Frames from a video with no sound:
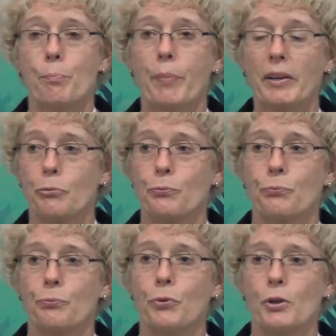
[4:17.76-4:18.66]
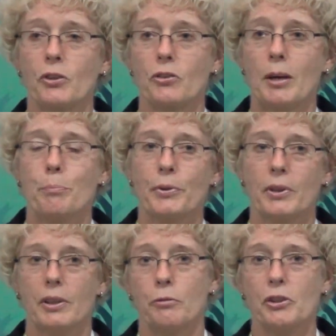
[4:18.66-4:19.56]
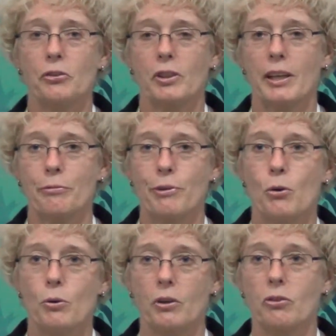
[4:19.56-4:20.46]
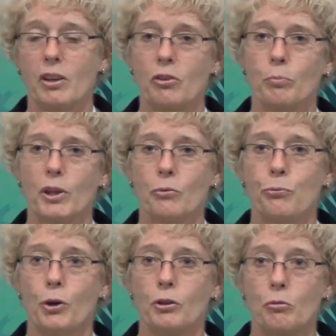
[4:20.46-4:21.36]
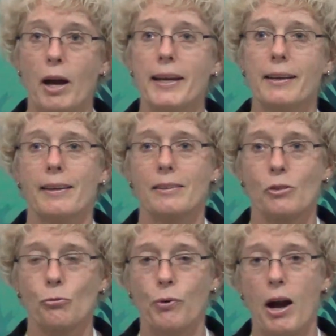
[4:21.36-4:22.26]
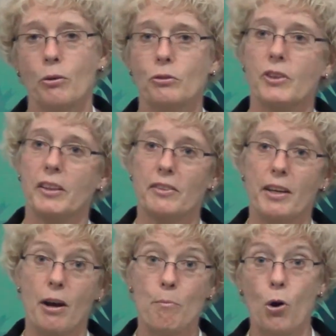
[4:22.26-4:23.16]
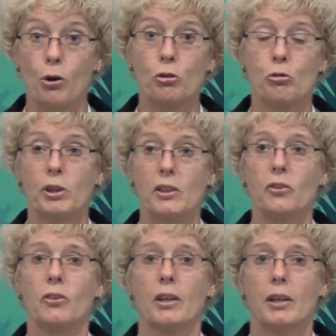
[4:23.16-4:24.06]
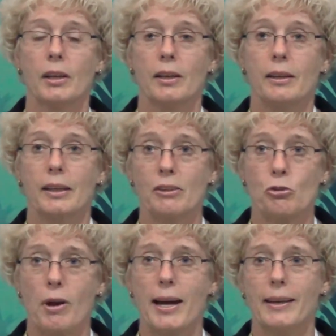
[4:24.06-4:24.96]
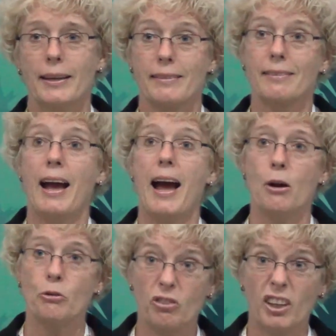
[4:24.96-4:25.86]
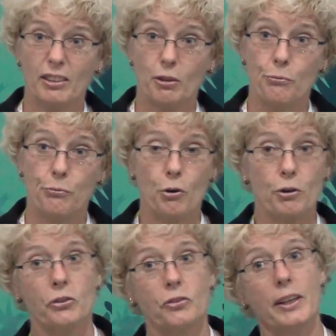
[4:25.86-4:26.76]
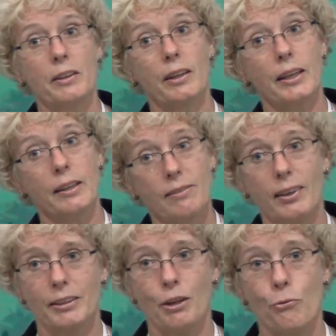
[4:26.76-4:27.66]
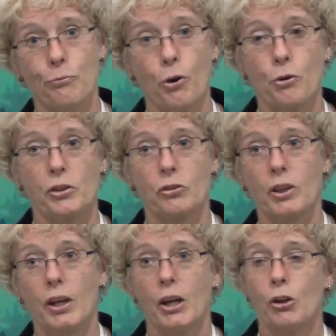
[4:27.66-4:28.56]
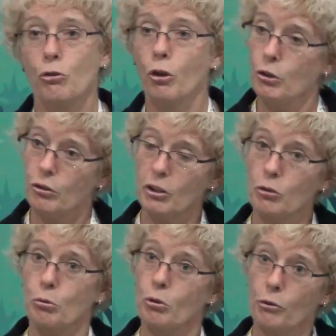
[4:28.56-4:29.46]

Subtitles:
But for example, a recent FAO assessment for drylands found that there are more trees in drylands outside of forest than inside of forest. So you need to